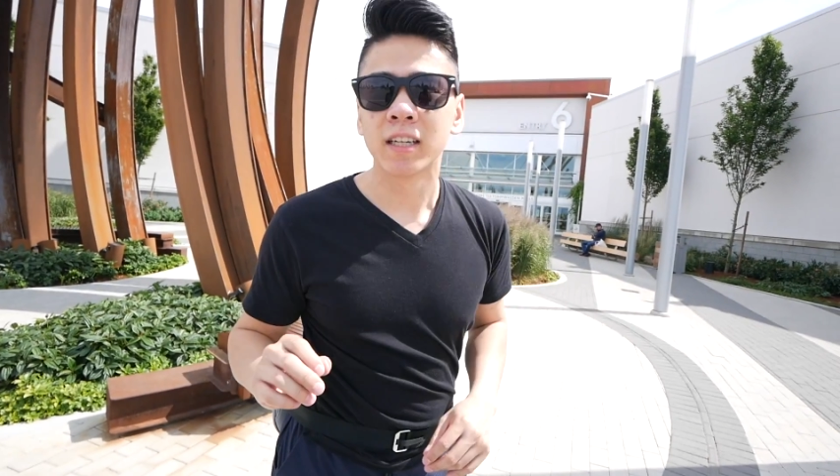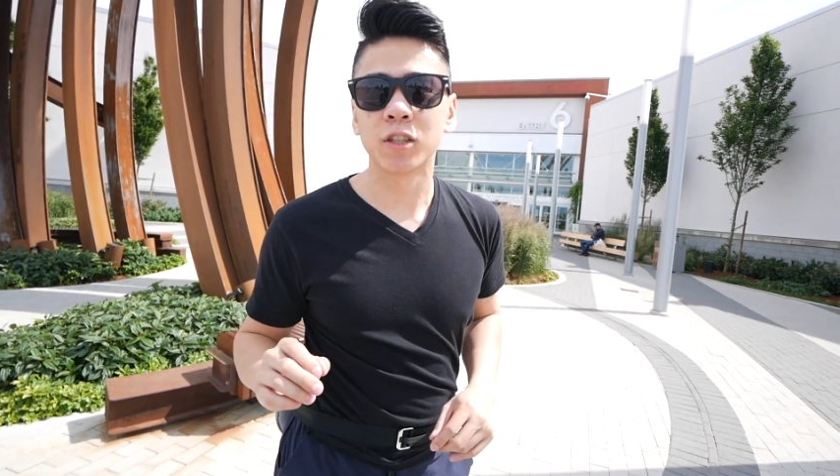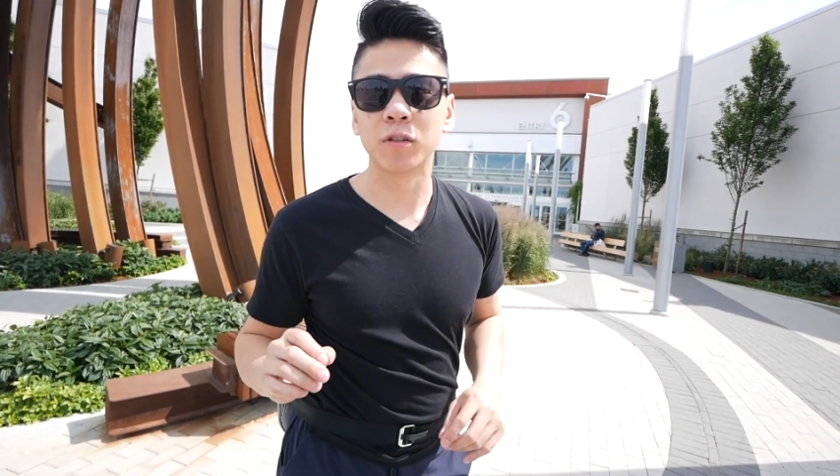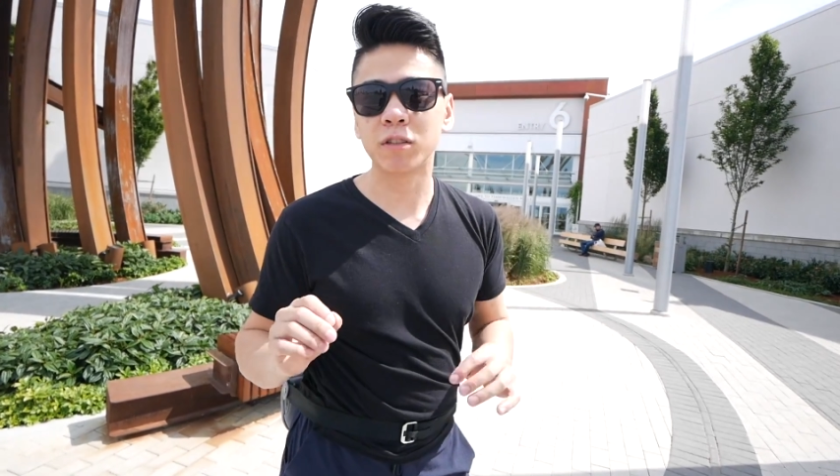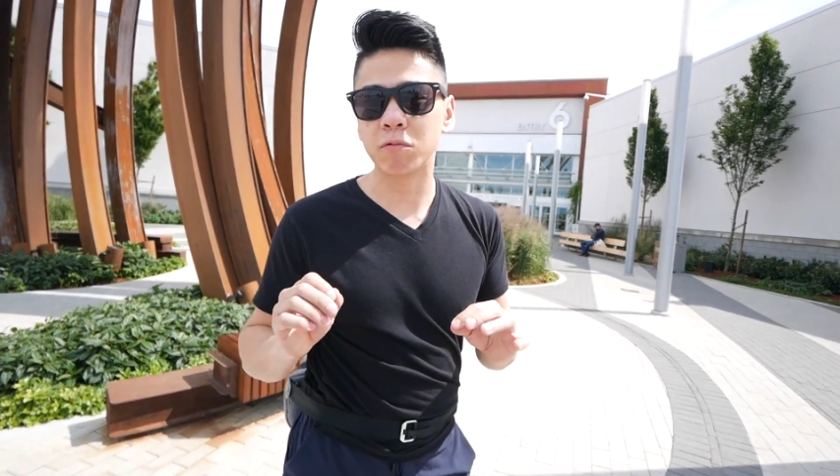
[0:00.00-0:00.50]

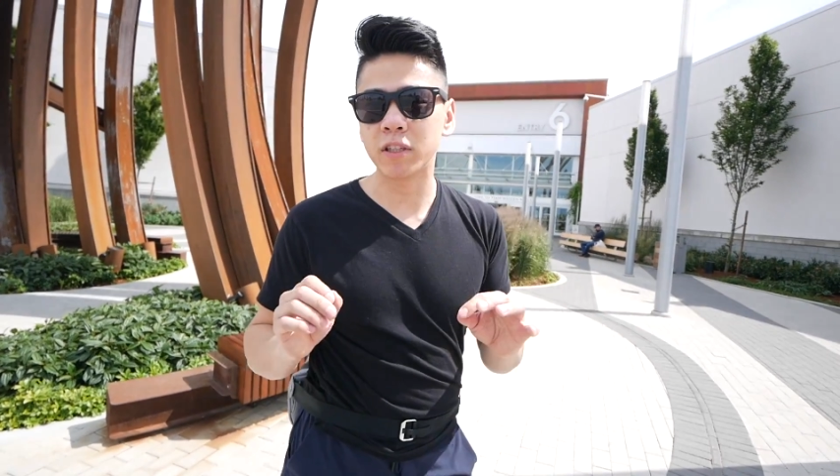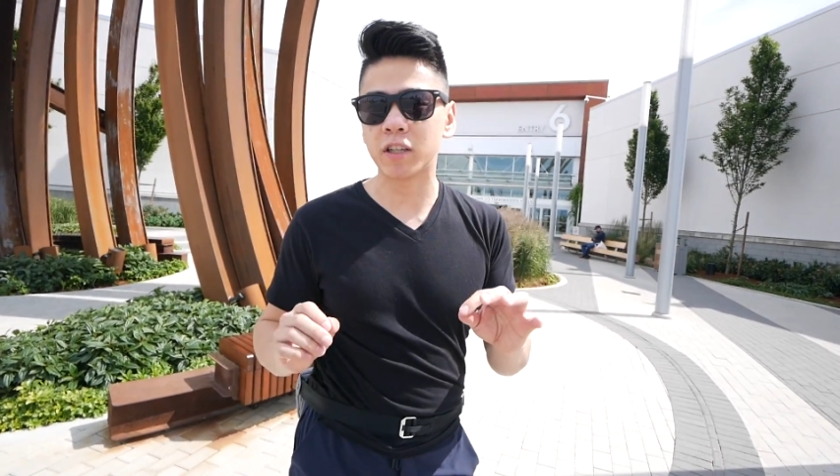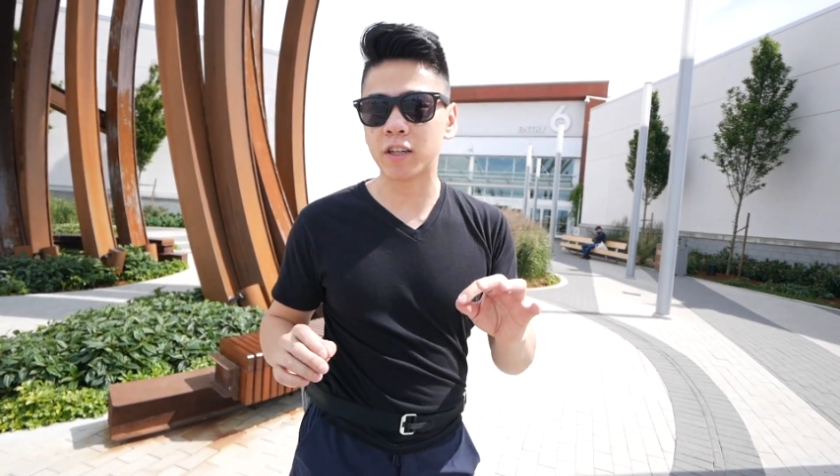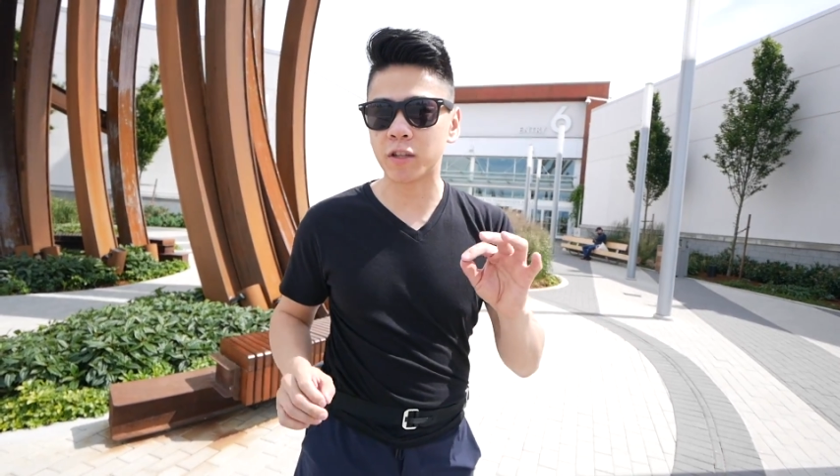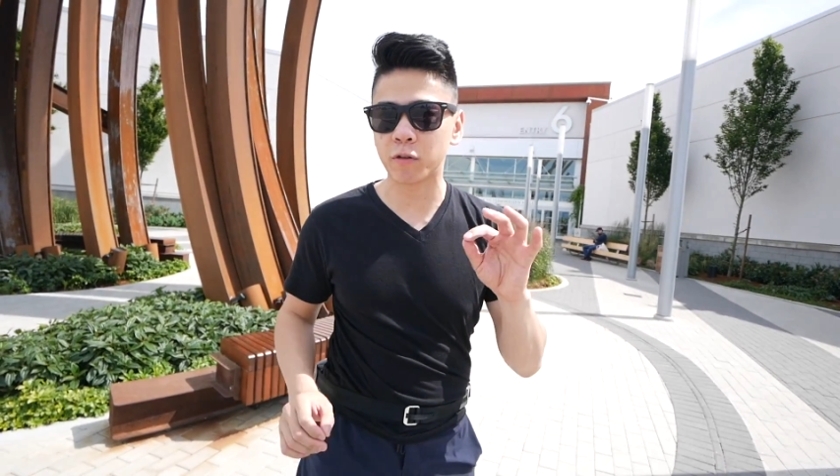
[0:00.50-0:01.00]
So it's really
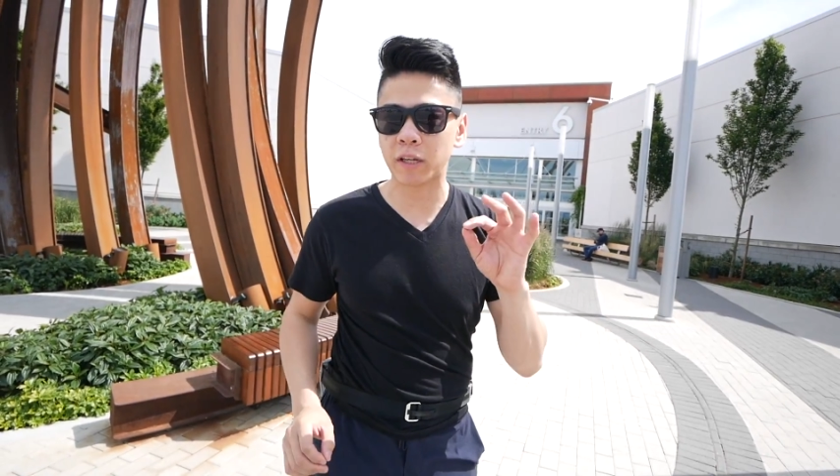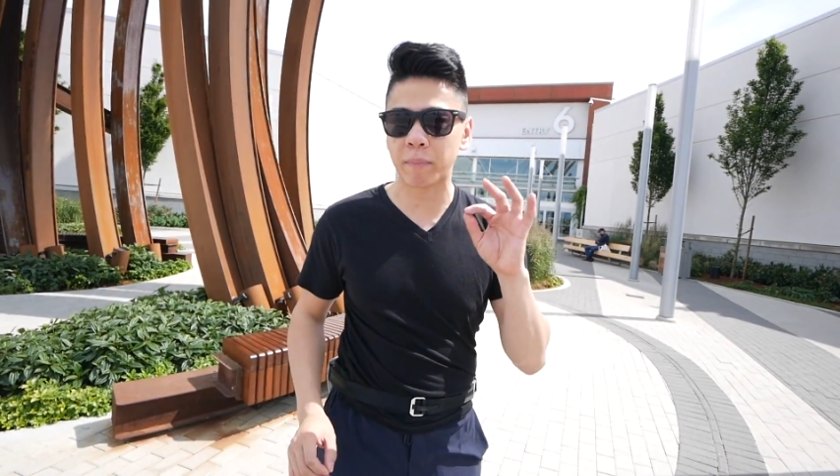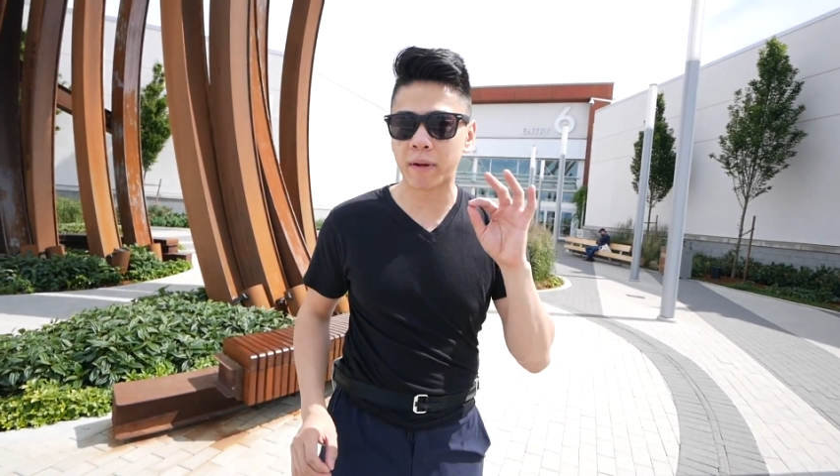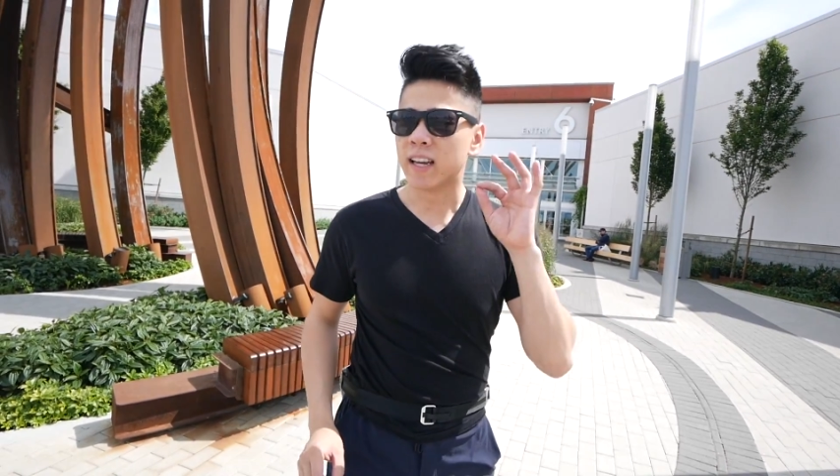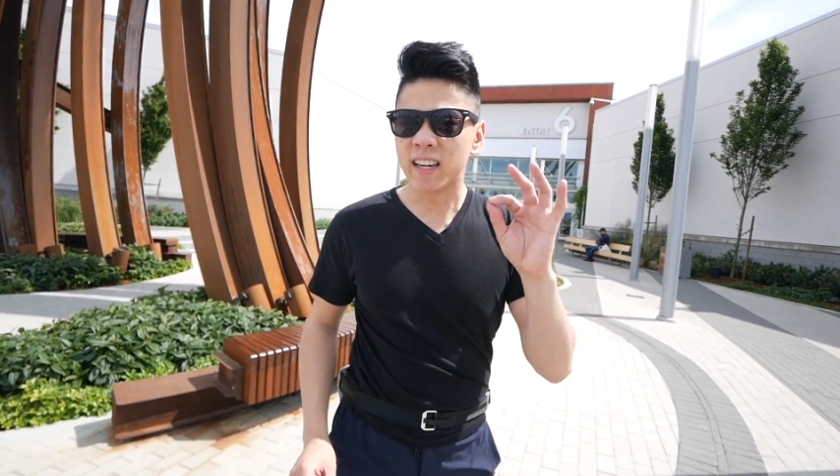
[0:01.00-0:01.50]
good to keep it